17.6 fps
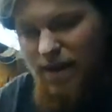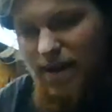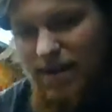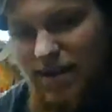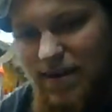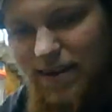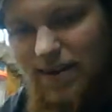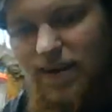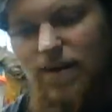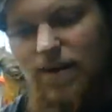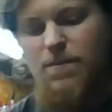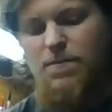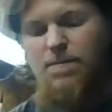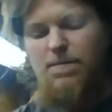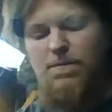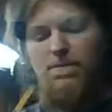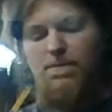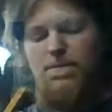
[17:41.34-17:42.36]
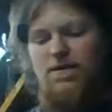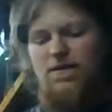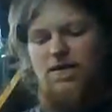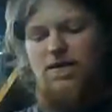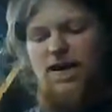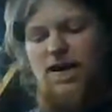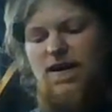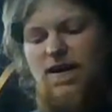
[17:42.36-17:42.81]
flag down here.
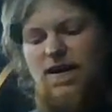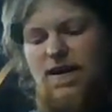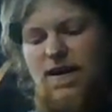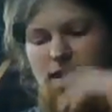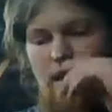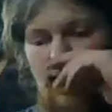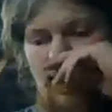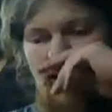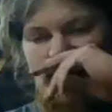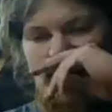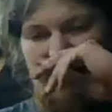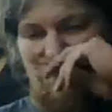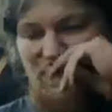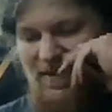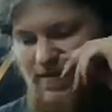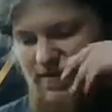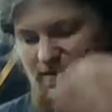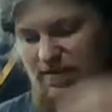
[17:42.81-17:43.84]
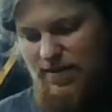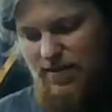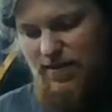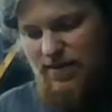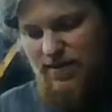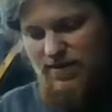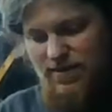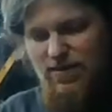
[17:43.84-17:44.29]
Okay? And that is
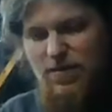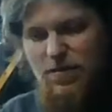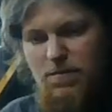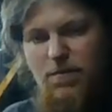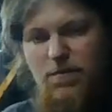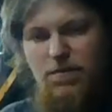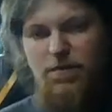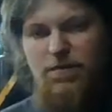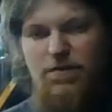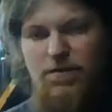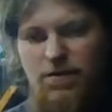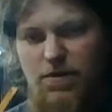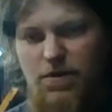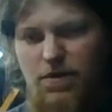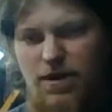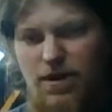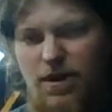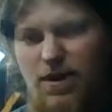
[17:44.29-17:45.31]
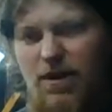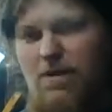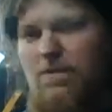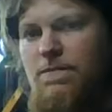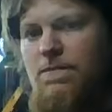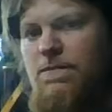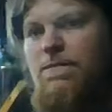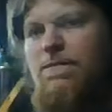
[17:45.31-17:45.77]
a symbol. Okay?
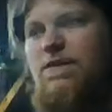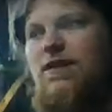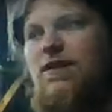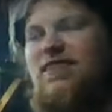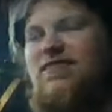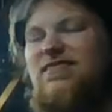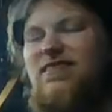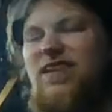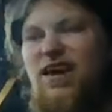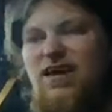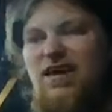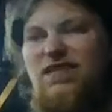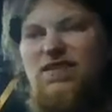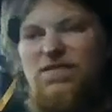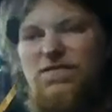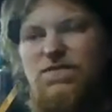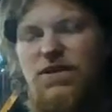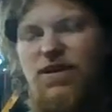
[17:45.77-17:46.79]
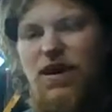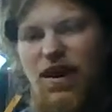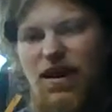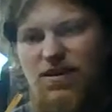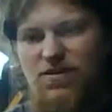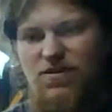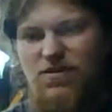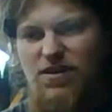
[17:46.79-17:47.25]
It stands for the
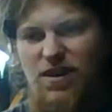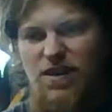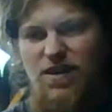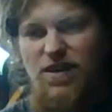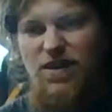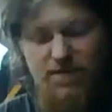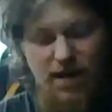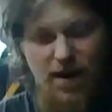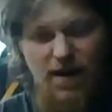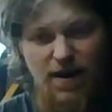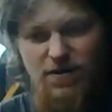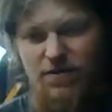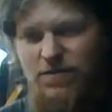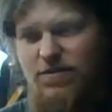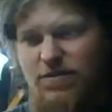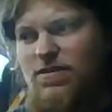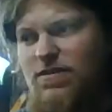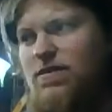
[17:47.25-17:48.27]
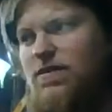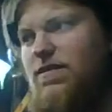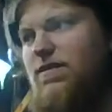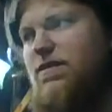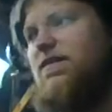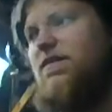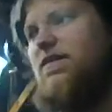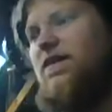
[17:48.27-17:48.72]
country and our values.
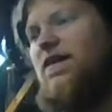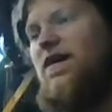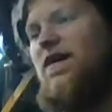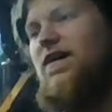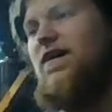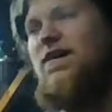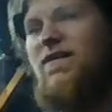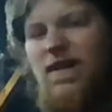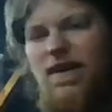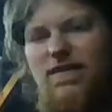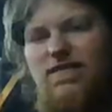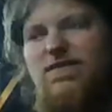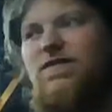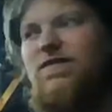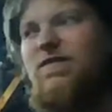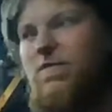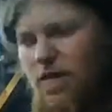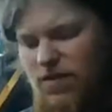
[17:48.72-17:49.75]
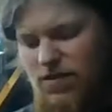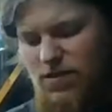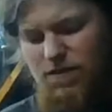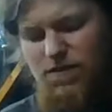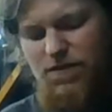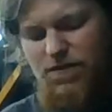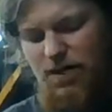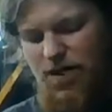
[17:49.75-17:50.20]
Okay? And yes, the
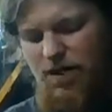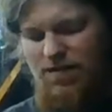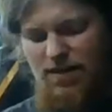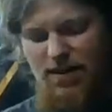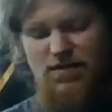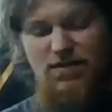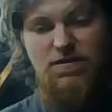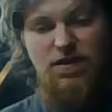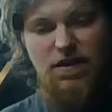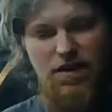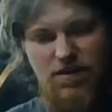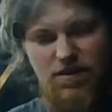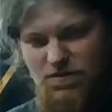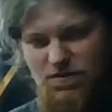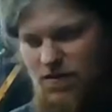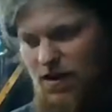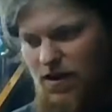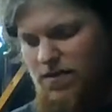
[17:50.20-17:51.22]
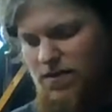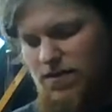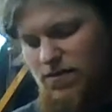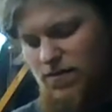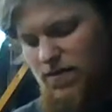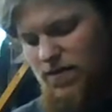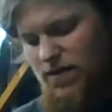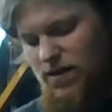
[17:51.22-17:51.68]
swastika flag stands for Hitler's
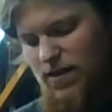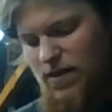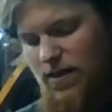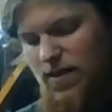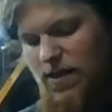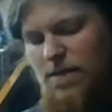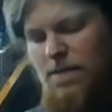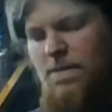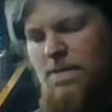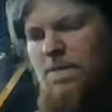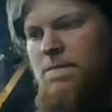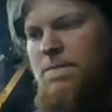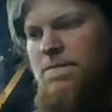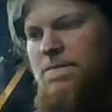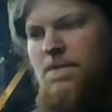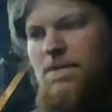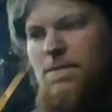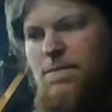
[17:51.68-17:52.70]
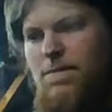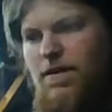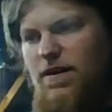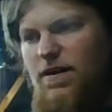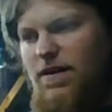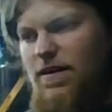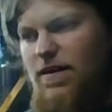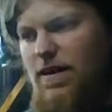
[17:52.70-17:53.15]
values. Alright?
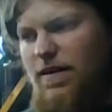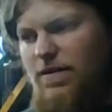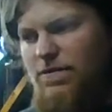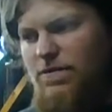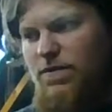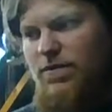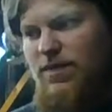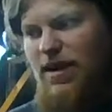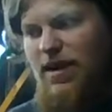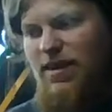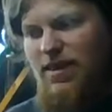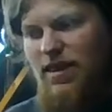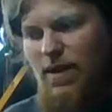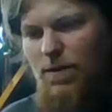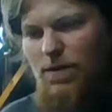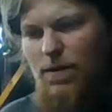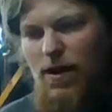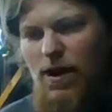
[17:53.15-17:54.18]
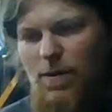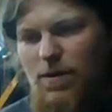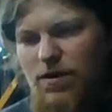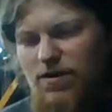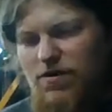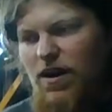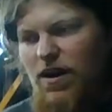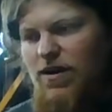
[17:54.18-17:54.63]
But if we take that away,
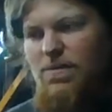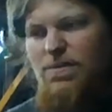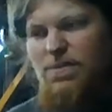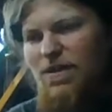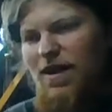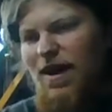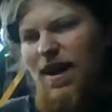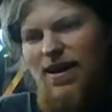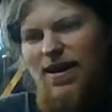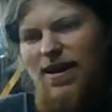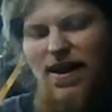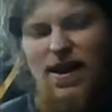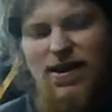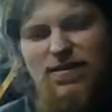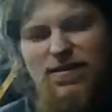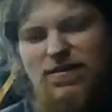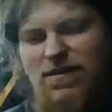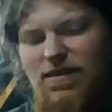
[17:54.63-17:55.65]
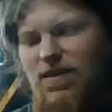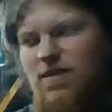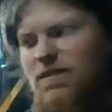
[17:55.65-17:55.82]
we try and black it out,